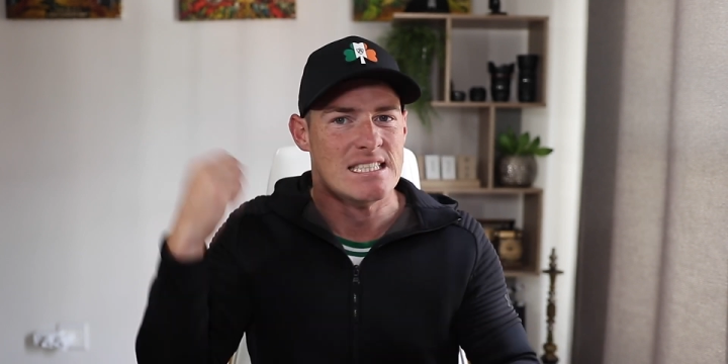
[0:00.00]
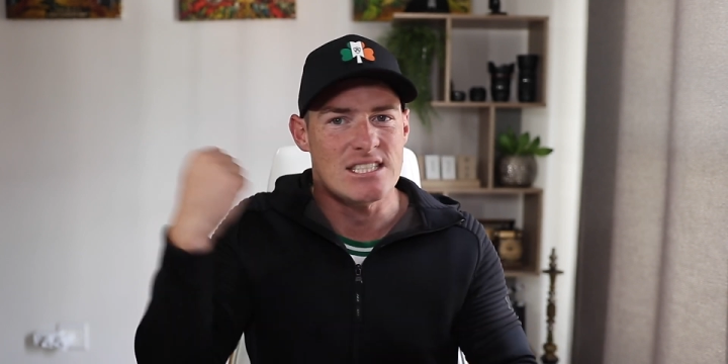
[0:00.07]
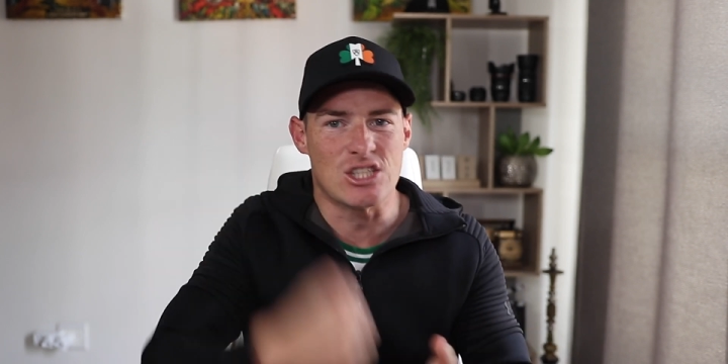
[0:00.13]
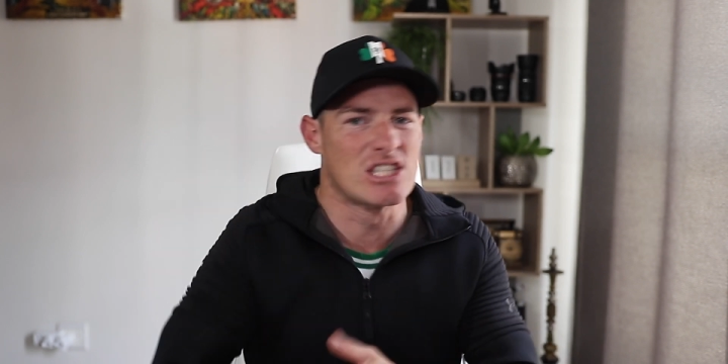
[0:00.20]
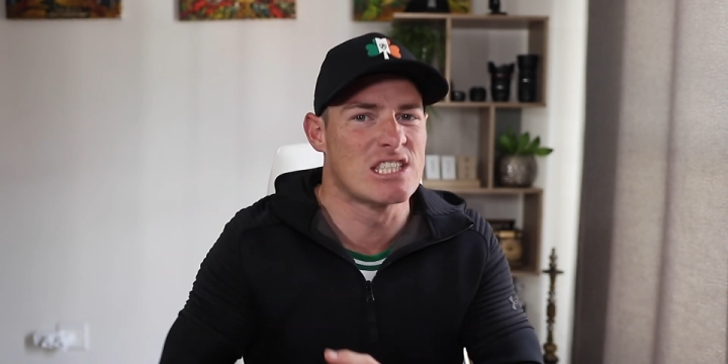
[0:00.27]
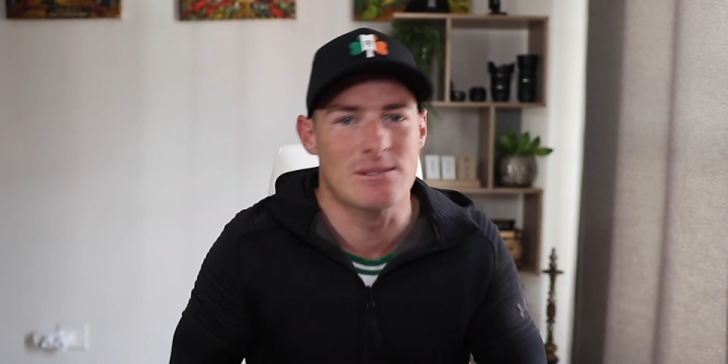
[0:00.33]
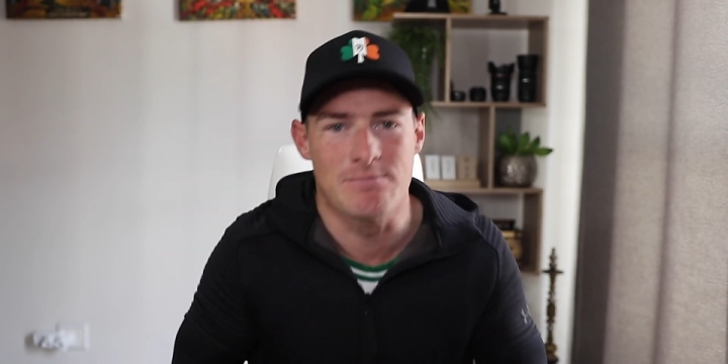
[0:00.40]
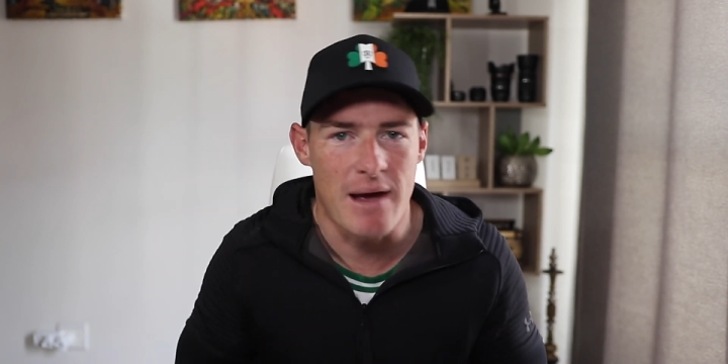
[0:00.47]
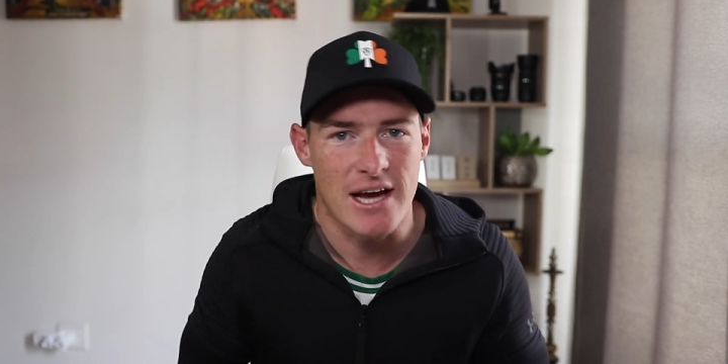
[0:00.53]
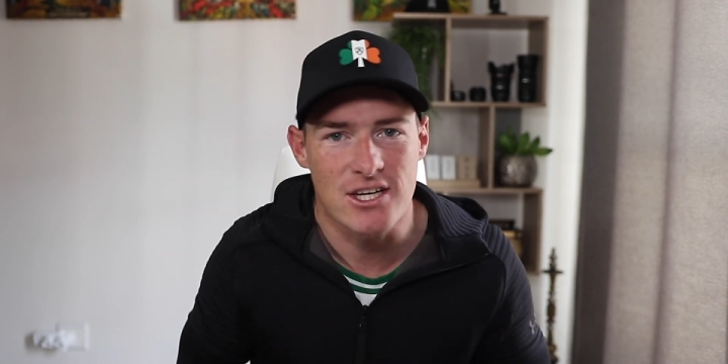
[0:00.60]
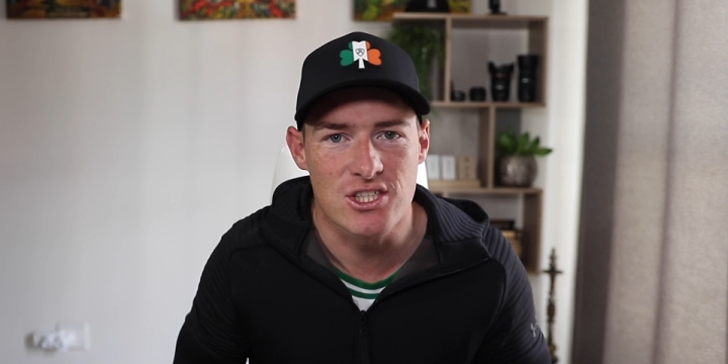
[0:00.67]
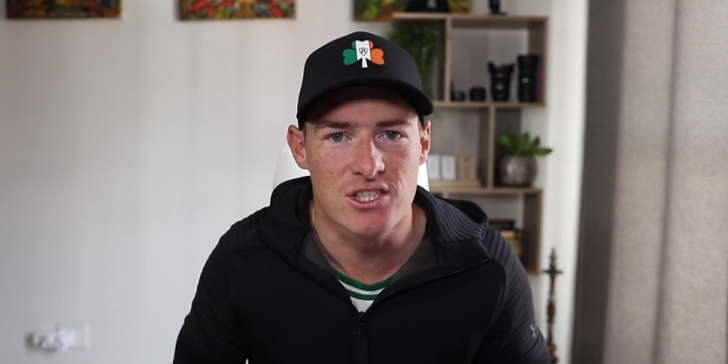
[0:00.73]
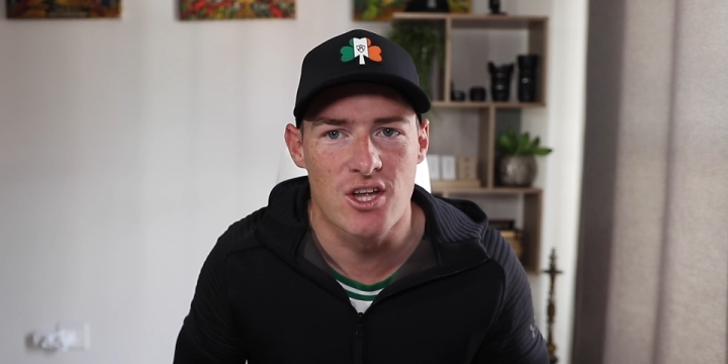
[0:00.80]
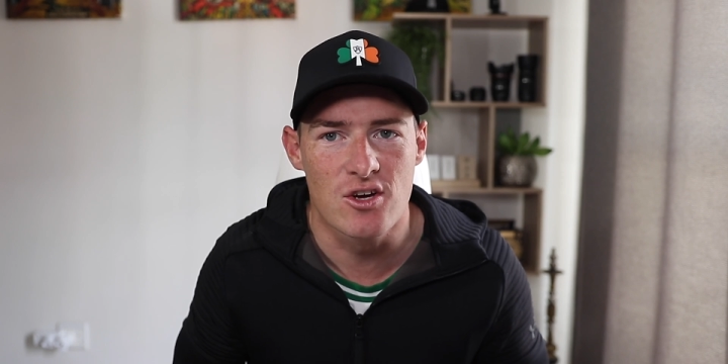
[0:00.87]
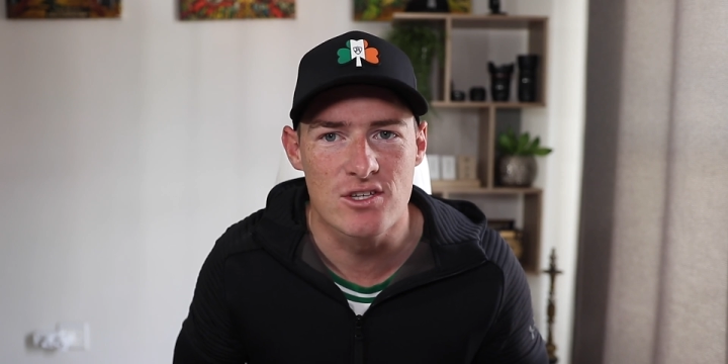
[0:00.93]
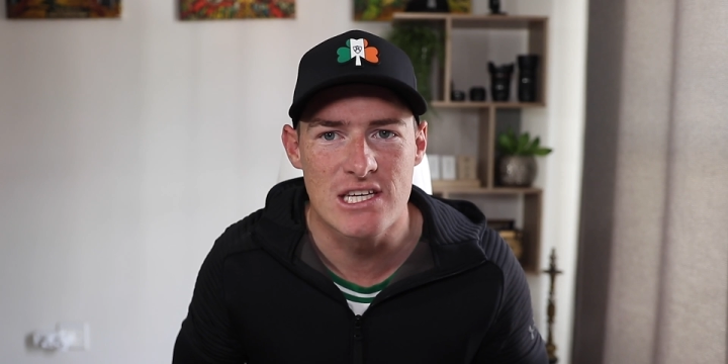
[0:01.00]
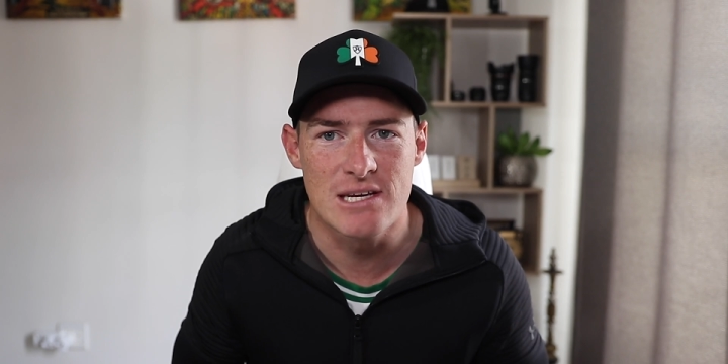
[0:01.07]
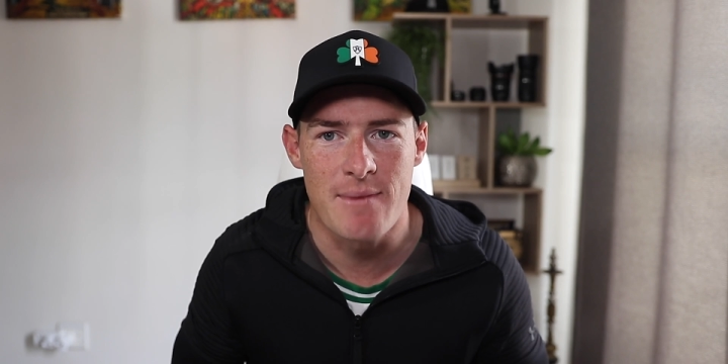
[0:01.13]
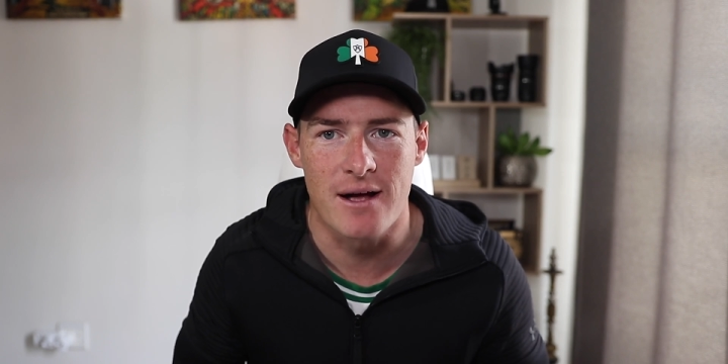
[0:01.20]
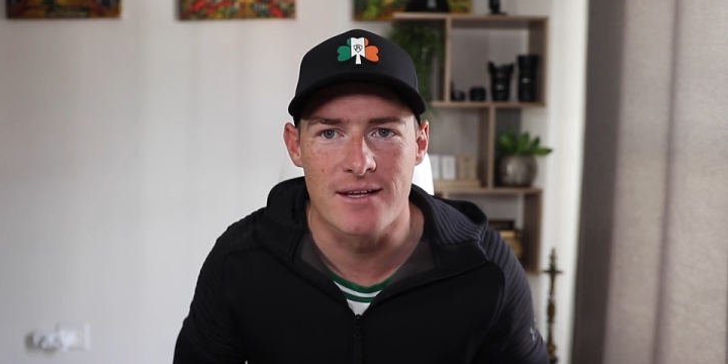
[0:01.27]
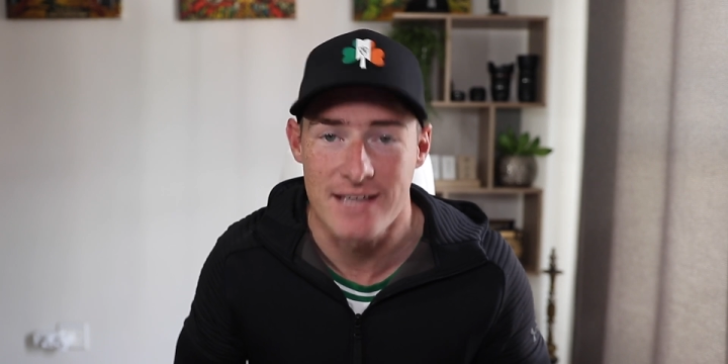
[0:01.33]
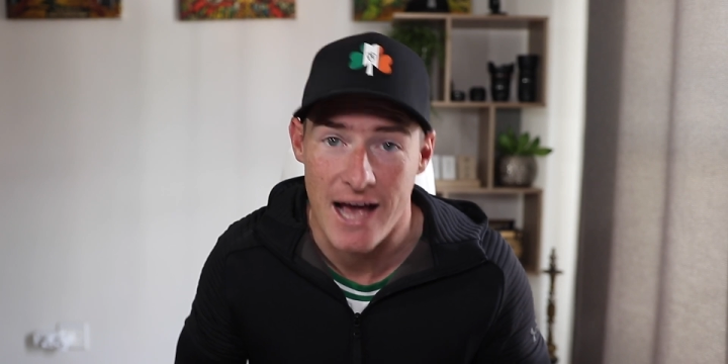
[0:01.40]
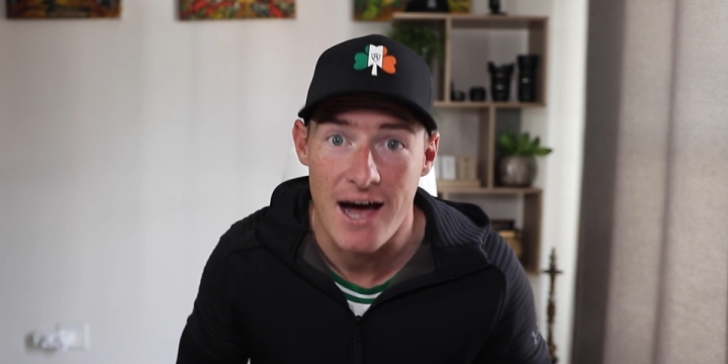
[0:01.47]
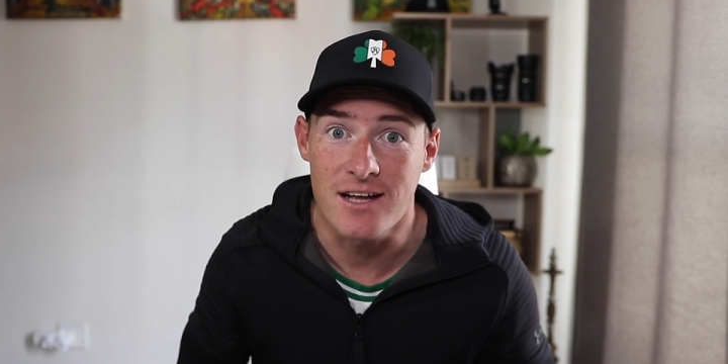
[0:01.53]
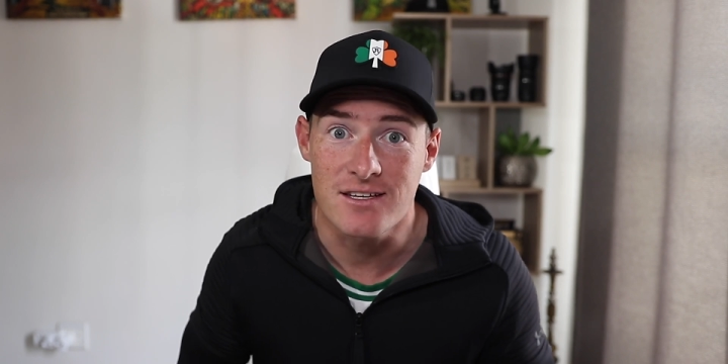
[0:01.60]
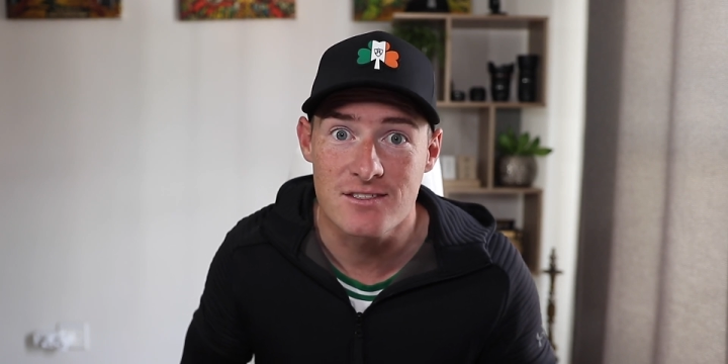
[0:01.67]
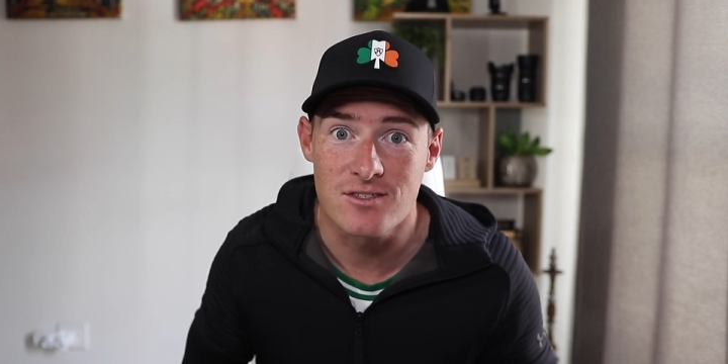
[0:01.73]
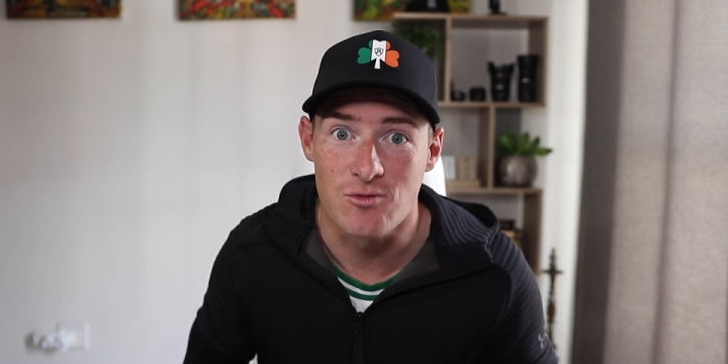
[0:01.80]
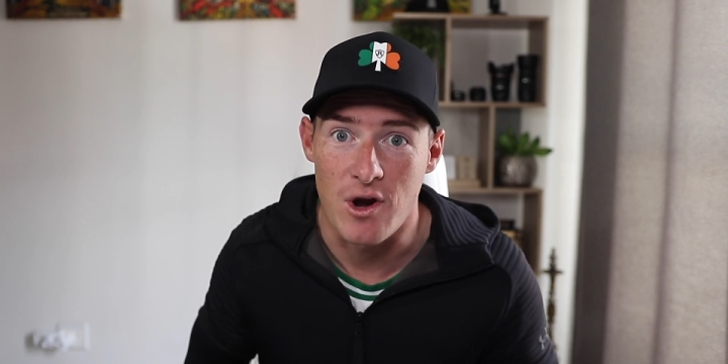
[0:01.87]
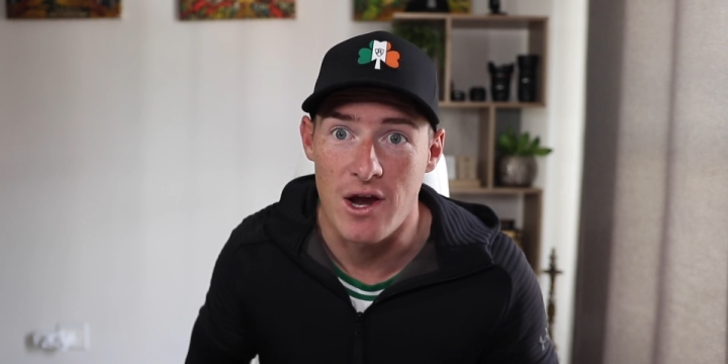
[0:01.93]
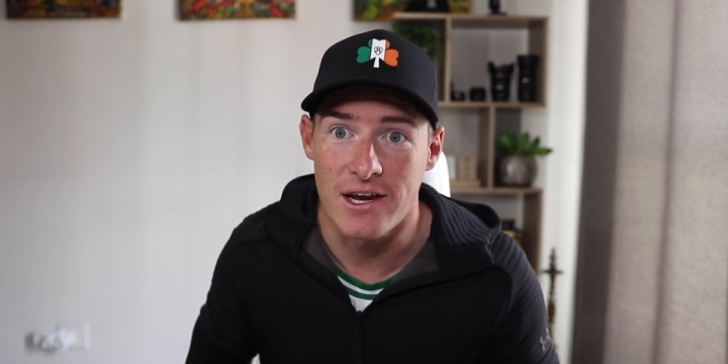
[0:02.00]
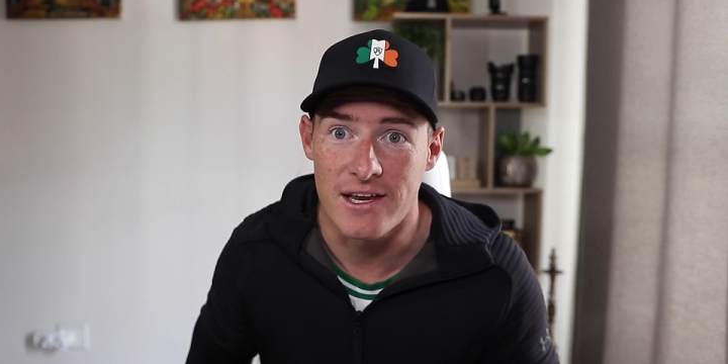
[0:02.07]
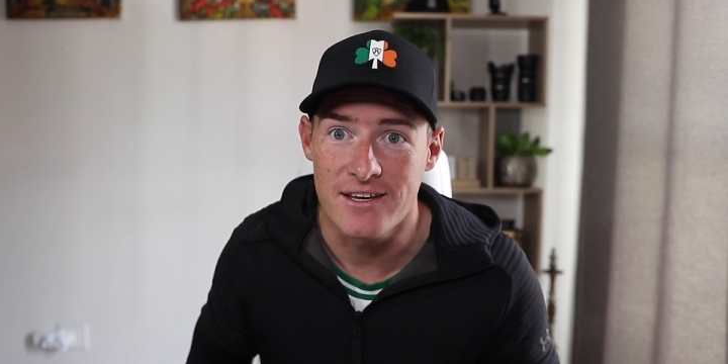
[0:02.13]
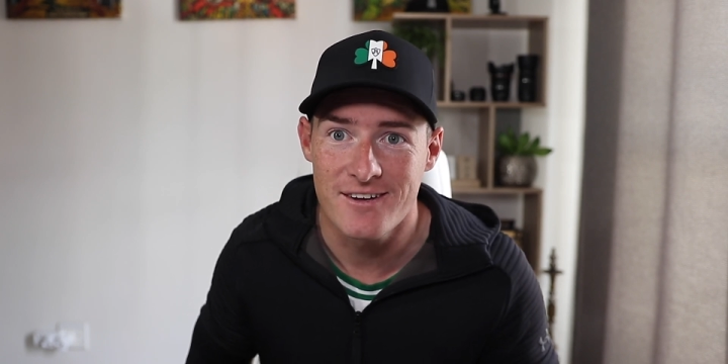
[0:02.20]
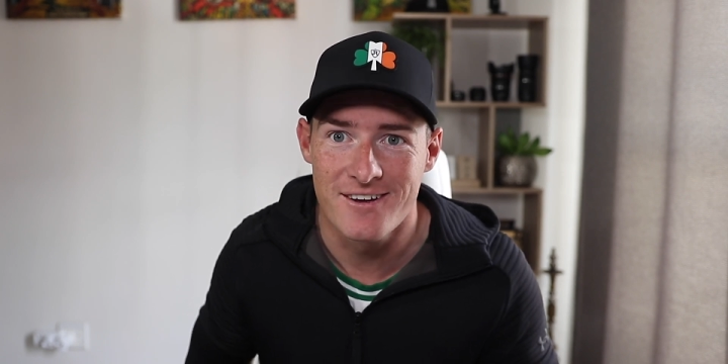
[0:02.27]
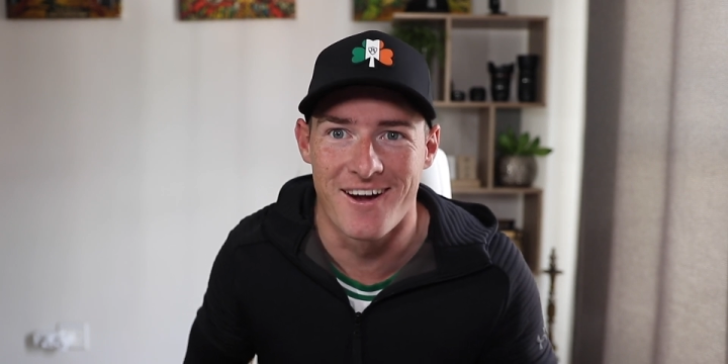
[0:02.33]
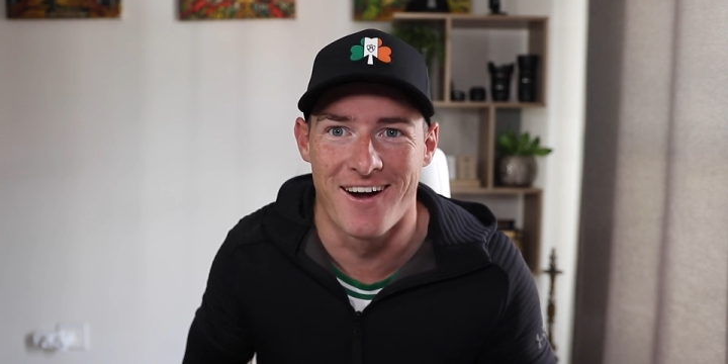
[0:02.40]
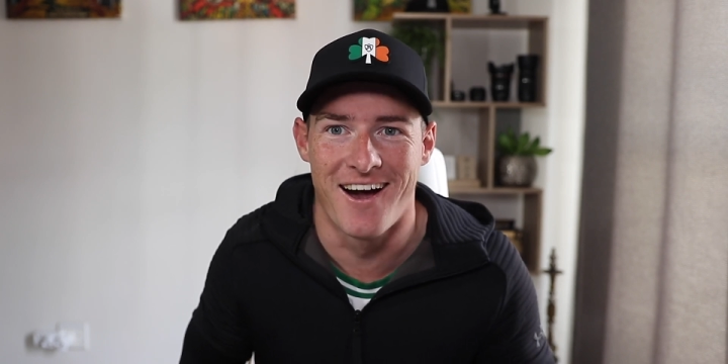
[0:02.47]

just smashing those emails out, really,